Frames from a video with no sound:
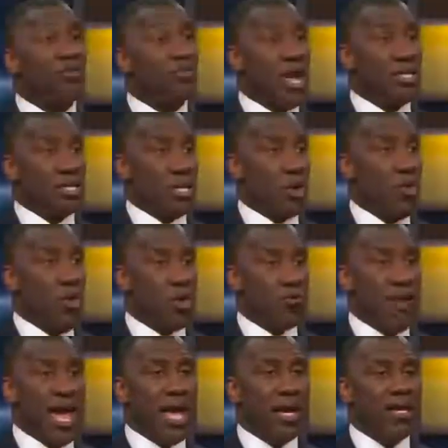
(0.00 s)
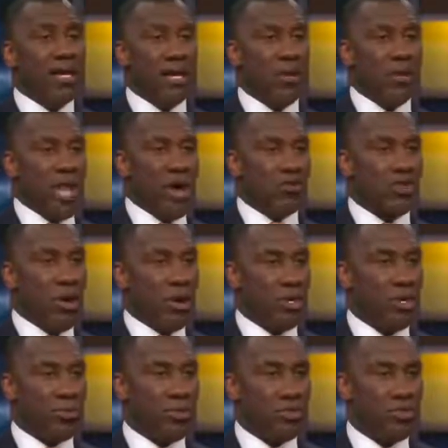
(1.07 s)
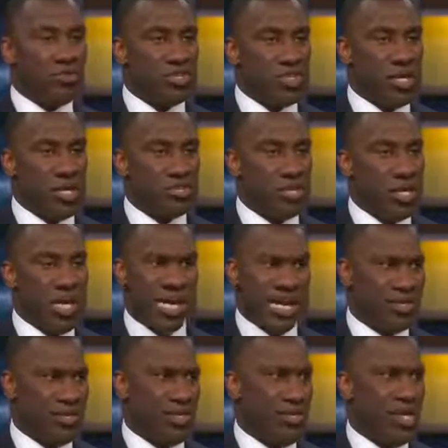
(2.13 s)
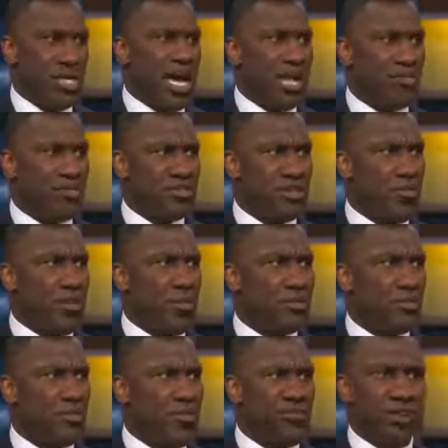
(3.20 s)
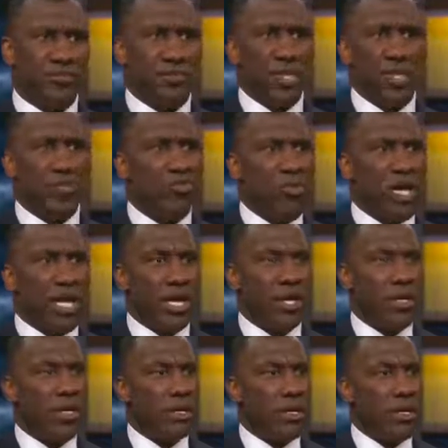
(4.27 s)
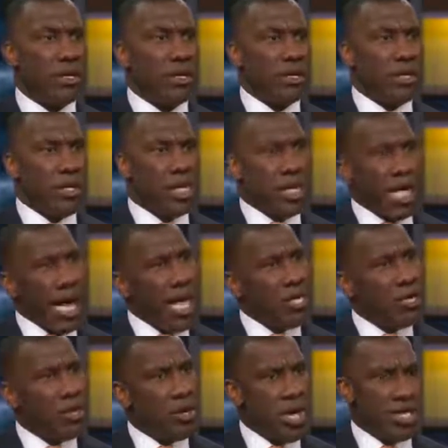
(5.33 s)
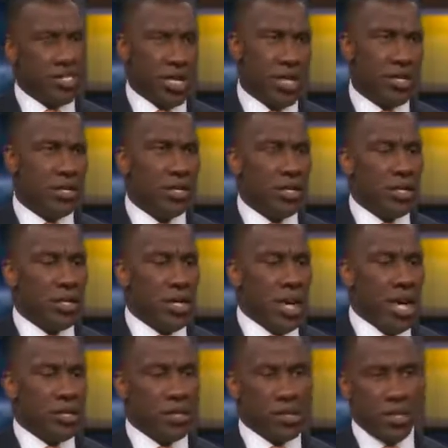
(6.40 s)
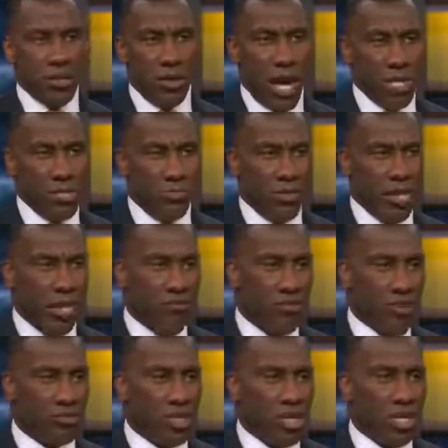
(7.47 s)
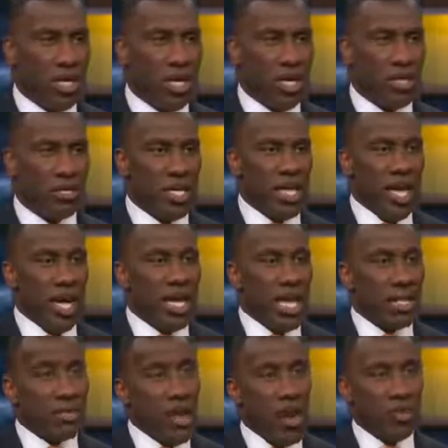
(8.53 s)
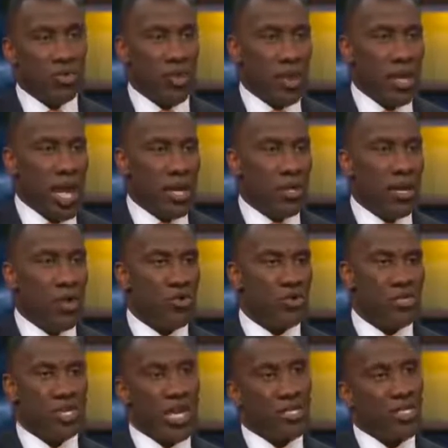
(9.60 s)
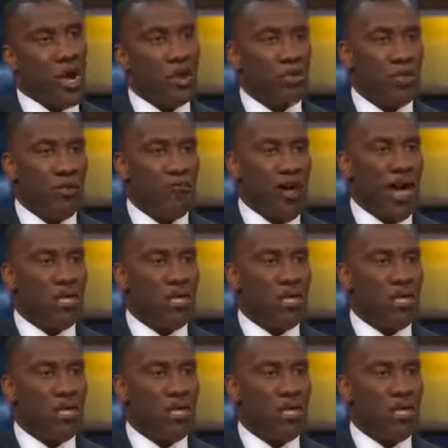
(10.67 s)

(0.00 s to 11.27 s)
was ranked at a quarterback, when I was talking to the producer yesterday, I said, well, he got to be somewhere between 15 and 20. He's like, how you know that, Shannon? I said, I just played 14 years, and I talked to a lot of coaches, and I talked to